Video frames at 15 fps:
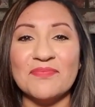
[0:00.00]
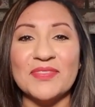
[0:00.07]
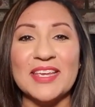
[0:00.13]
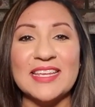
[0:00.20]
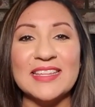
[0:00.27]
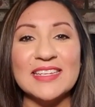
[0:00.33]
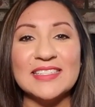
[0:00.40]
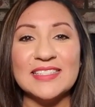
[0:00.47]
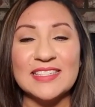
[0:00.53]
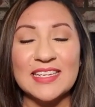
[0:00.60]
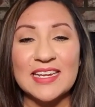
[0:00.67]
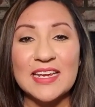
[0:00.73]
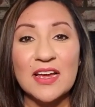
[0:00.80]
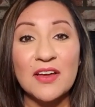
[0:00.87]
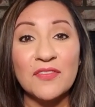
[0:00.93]
in the
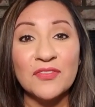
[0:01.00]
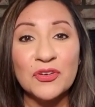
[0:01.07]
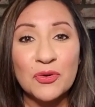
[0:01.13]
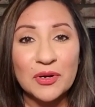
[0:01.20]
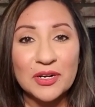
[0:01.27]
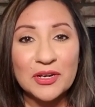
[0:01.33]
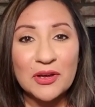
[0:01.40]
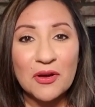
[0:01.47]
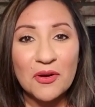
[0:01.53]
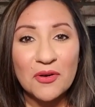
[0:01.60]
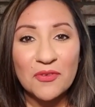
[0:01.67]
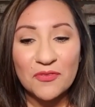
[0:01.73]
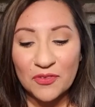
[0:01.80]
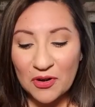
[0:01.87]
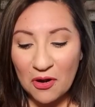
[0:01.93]
city of Norco.
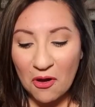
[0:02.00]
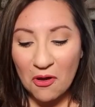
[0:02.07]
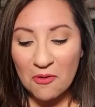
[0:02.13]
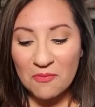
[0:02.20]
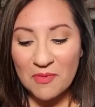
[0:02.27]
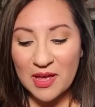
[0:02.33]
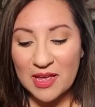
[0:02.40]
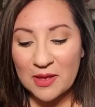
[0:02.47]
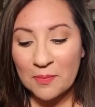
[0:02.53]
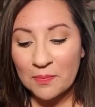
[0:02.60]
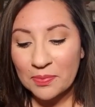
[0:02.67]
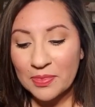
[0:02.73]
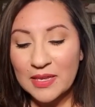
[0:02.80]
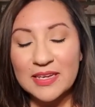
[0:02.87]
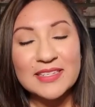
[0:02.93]
For all my
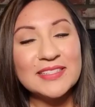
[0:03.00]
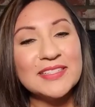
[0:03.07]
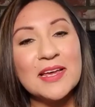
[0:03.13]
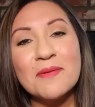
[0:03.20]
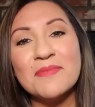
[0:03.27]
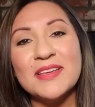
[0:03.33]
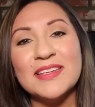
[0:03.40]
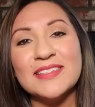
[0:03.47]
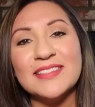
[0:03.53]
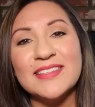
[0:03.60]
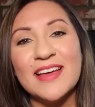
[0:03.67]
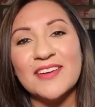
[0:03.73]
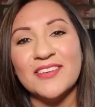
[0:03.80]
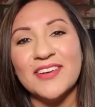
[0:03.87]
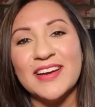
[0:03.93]
subbies
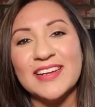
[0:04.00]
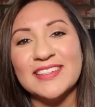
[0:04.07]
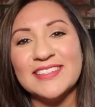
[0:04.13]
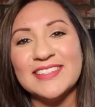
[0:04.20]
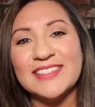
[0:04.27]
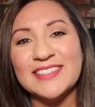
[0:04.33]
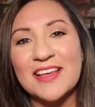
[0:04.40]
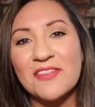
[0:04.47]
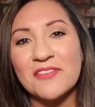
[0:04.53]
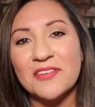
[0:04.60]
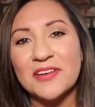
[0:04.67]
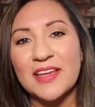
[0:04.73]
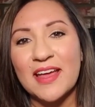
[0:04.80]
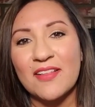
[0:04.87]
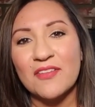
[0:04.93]
that are in
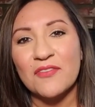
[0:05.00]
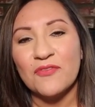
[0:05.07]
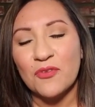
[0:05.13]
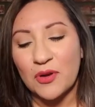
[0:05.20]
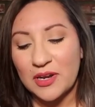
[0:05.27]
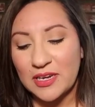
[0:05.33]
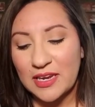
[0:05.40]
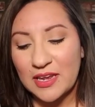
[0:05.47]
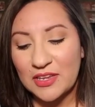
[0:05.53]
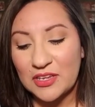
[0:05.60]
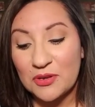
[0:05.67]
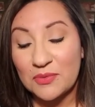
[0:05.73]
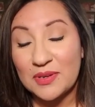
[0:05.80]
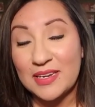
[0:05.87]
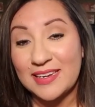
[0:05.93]
Southern California,
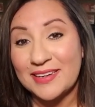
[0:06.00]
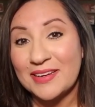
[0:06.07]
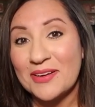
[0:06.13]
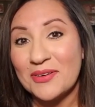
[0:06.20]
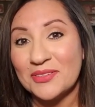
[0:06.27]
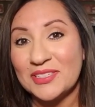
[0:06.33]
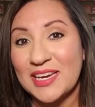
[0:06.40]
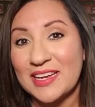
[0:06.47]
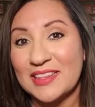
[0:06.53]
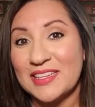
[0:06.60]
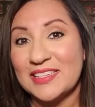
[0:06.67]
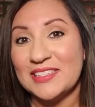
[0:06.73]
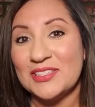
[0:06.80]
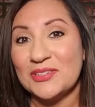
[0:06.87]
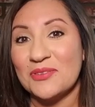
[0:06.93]
you need to go check
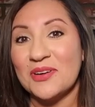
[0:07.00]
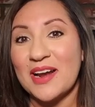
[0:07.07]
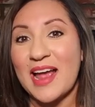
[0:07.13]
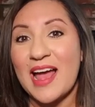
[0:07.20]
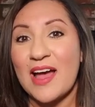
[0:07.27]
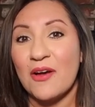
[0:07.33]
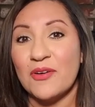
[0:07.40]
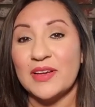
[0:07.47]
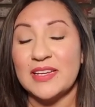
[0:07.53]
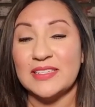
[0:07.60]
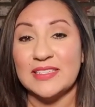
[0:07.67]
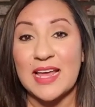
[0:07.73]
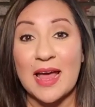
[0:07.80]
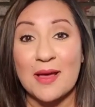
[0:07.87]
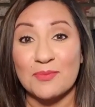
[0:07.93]
this store out. It's
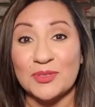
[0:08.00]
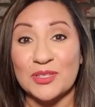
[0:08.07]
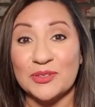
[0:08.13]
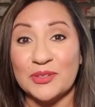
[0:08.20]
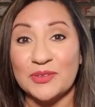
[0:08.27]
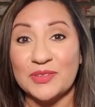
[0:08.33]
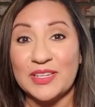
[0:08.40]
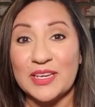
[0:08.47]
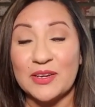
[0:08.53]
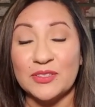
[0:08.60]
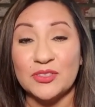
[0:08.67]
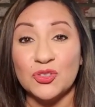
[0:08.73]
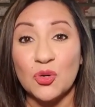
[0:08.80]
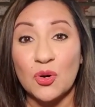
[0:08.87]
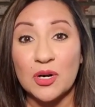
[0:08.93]
absolutely
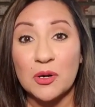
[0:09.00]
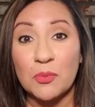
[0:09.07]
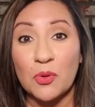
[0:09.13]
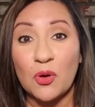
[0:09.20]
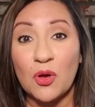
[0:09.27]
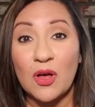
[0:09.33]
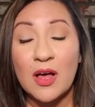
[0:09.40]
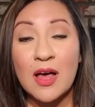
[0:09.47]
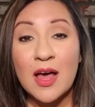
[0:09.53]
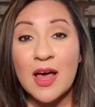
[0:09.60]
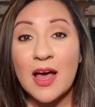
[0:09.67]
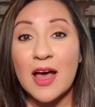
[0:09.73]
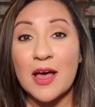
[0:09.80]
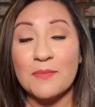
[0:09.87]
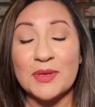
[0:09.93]
adorable.
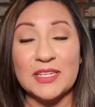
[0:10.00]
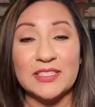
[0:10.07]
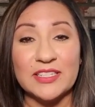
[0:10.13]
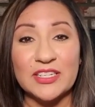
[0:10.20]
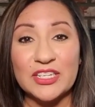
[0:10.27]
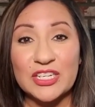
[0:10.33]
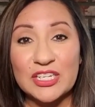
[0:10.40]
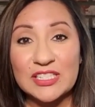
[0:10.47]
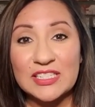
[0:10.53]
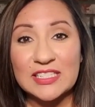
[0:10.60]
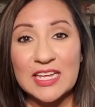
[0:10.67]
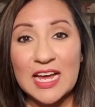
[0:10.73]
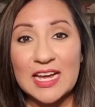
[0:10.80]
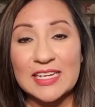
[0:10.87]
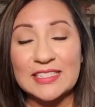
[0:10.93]
It's a good
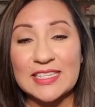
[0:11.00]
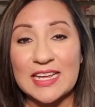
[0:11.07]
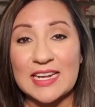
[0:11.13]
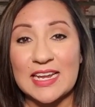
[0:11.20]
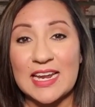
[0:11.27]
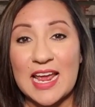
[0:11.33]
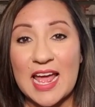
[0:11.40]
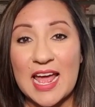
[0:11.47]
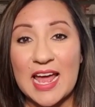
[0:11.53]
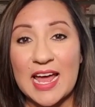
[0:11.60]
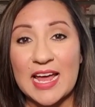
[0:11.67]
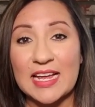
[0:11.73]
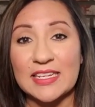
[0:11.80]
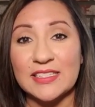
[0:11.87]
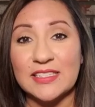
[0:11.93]
size and it
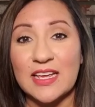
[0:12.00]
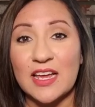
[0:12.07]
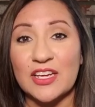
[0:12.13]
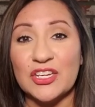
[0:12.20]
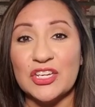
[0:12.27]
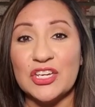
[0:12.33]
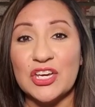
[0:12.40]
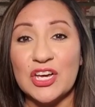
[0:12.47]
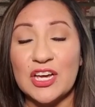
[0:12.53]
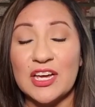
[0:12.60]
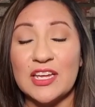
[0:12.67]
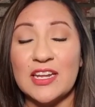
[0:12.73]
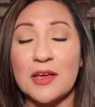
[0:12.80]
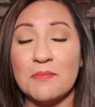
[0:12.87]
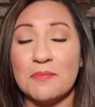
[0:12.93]
has a
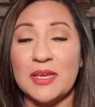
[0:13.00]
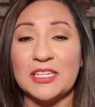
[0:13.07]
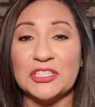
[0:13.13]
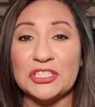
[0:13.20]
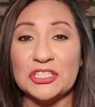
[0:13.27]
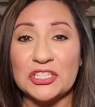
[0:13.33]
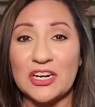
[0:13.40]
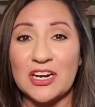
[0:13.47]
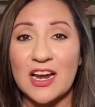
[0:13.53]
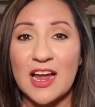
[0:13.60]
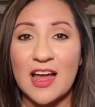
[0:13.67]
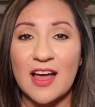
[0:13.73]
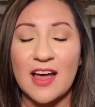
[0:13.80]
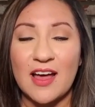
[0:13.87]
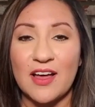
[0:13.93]
good mixture
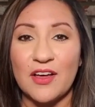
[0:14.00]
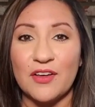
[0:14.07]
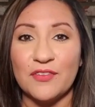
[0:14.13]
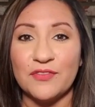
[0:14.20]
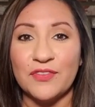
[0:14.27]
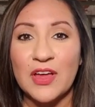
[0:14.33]
of